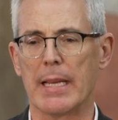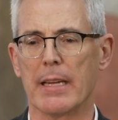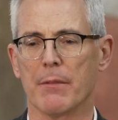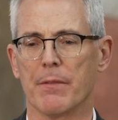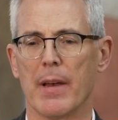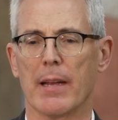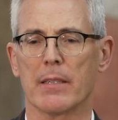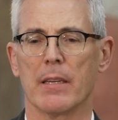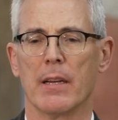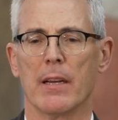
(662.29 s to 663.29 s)
take
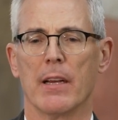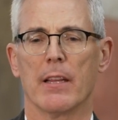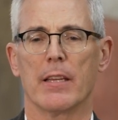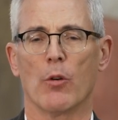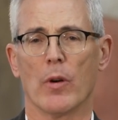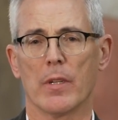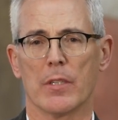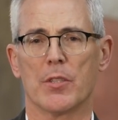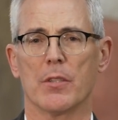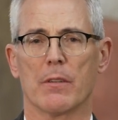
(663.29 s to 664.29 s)
effect? The
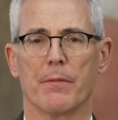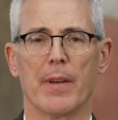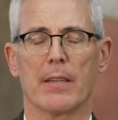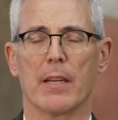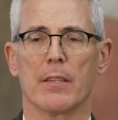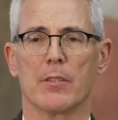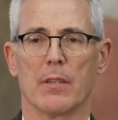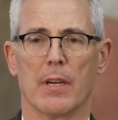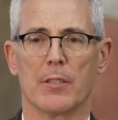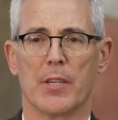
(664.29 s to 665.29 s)
ordinance took effect
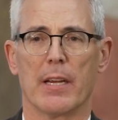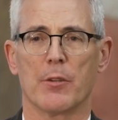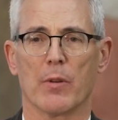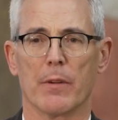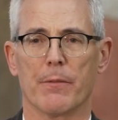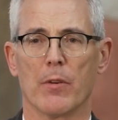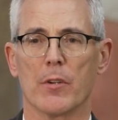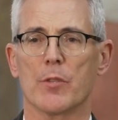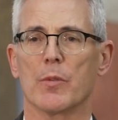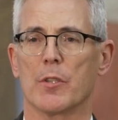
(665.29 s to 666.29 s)
on January
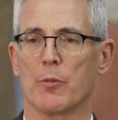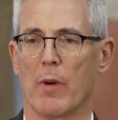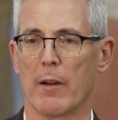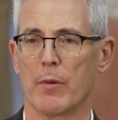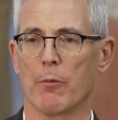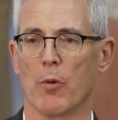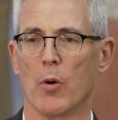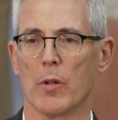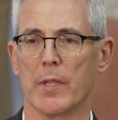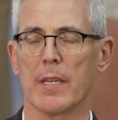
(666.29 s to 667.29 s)
1st, which is why we've
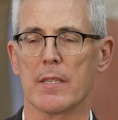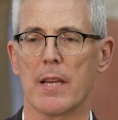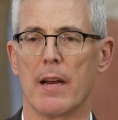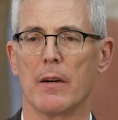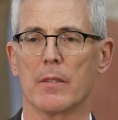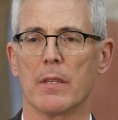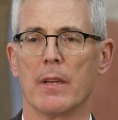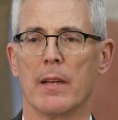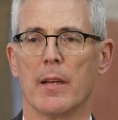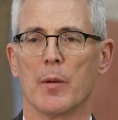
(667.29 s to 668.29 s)
rolled this out.
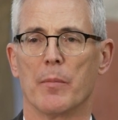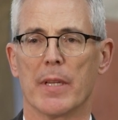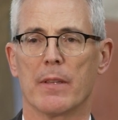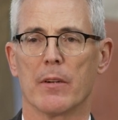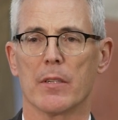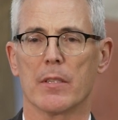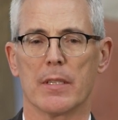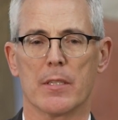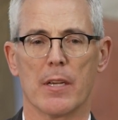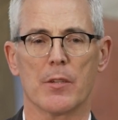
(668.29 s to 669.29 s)
But there's
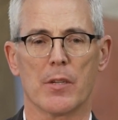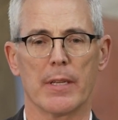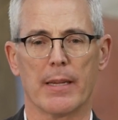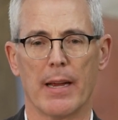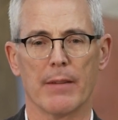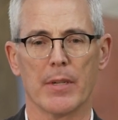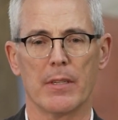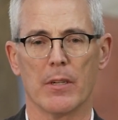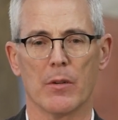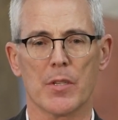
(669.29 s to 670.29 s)
essentially kind of a
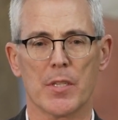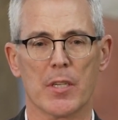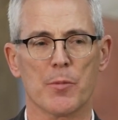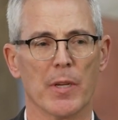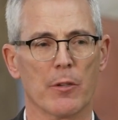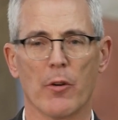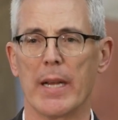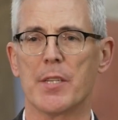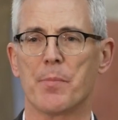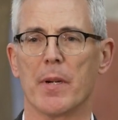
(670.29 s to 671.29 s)
6-month
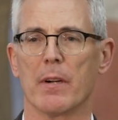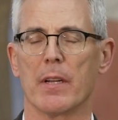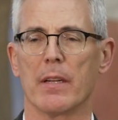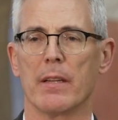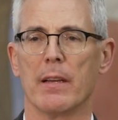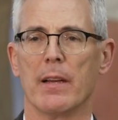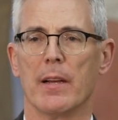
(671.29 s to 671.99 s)
grace period